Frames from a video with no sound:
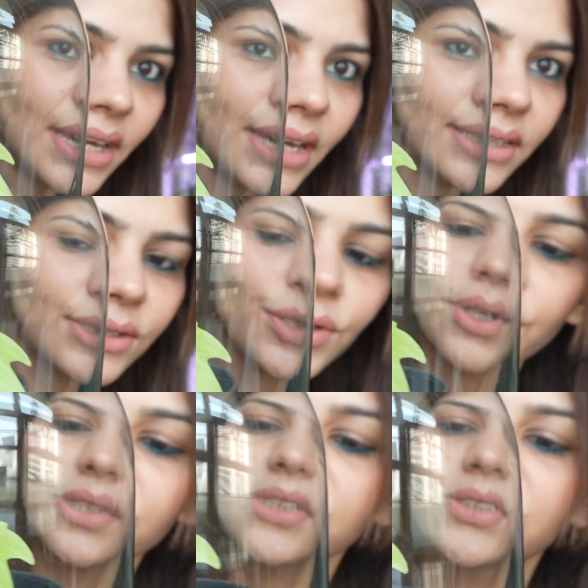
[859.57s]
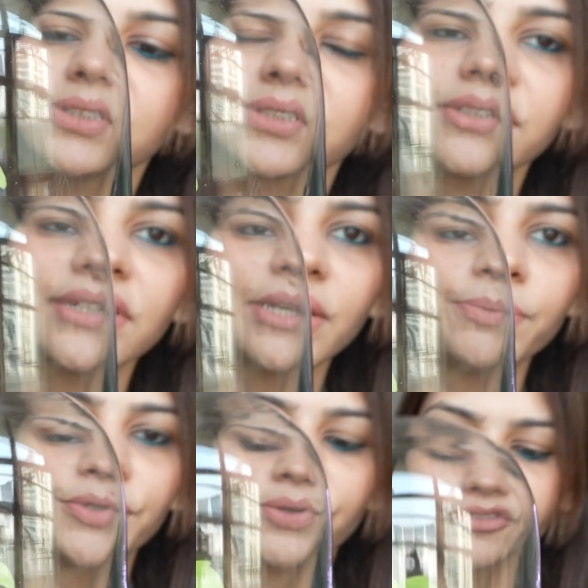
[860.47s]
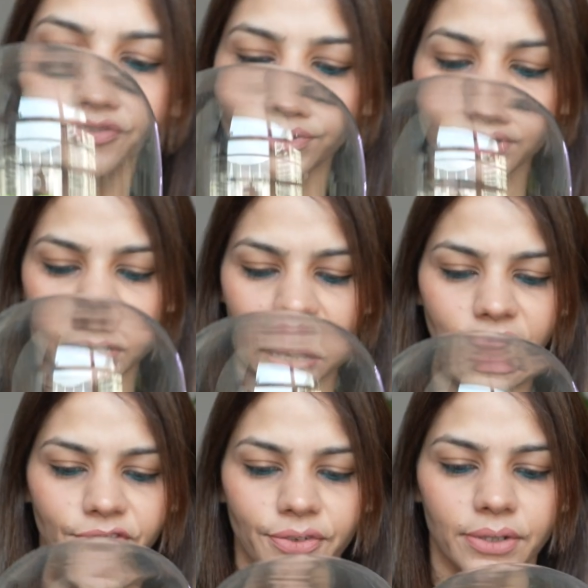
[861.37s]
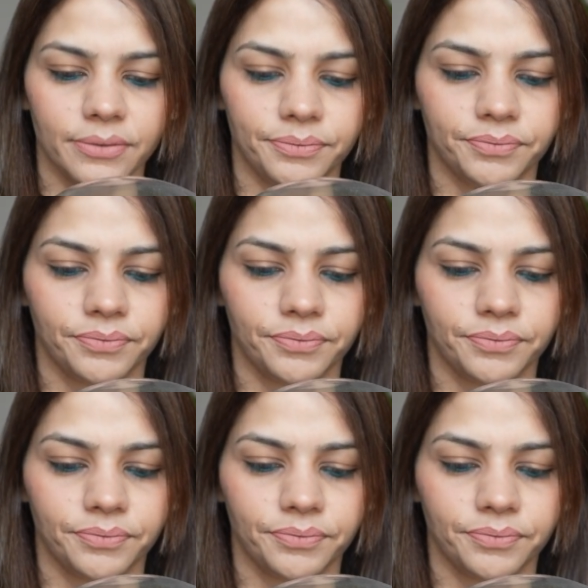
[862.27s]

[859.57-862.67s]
and it got this really beautiful leaf,